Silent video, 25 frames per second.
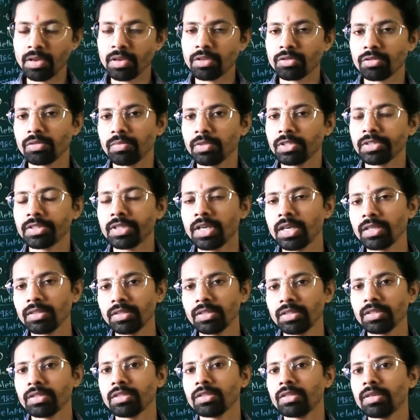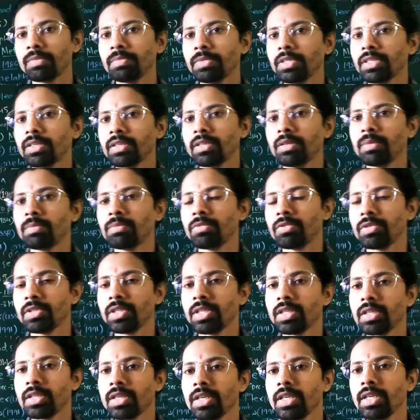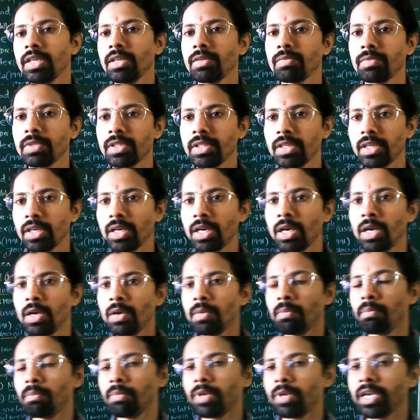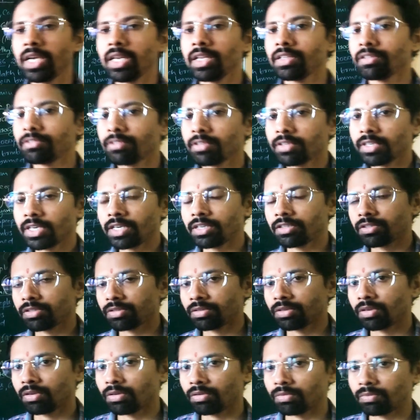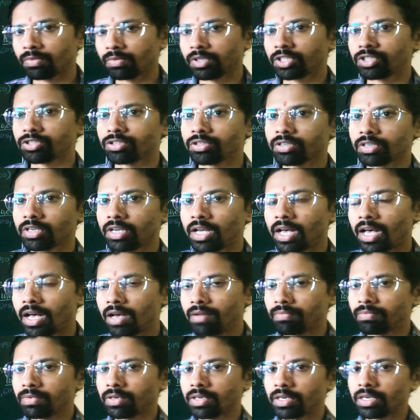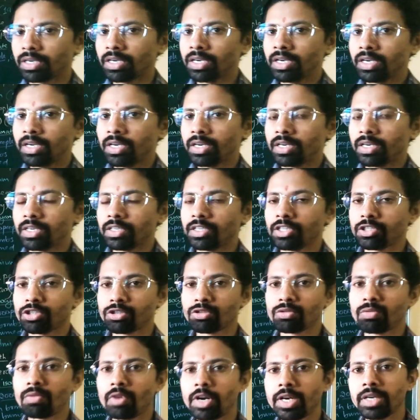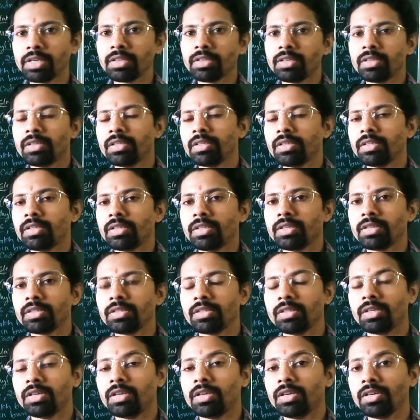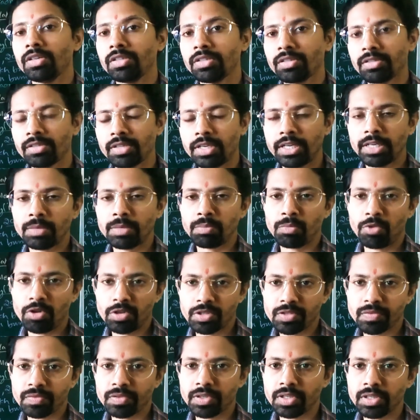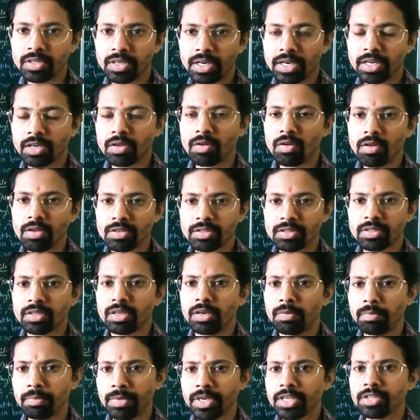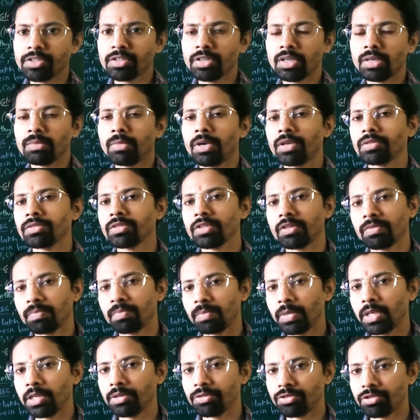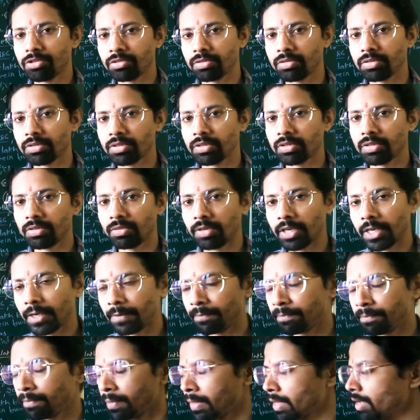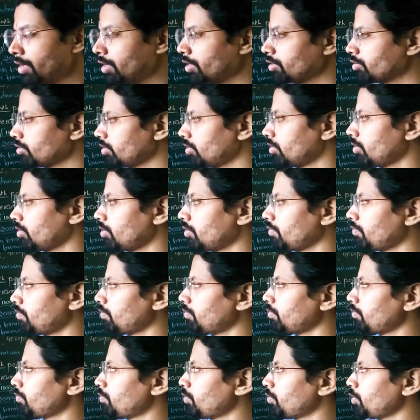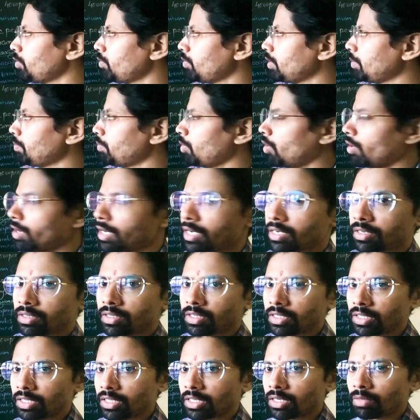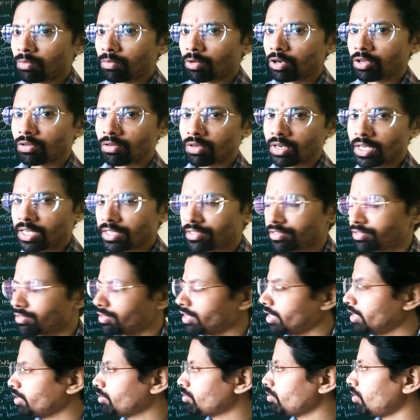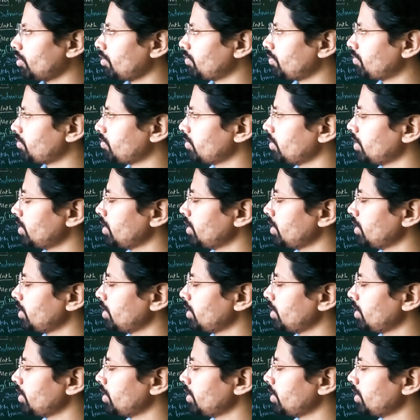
So we'll start this topic presently with the main incidents which have destroyed the Earth's atmosphere and caused a major amount of pollutions. Okay, so few important what you call as series of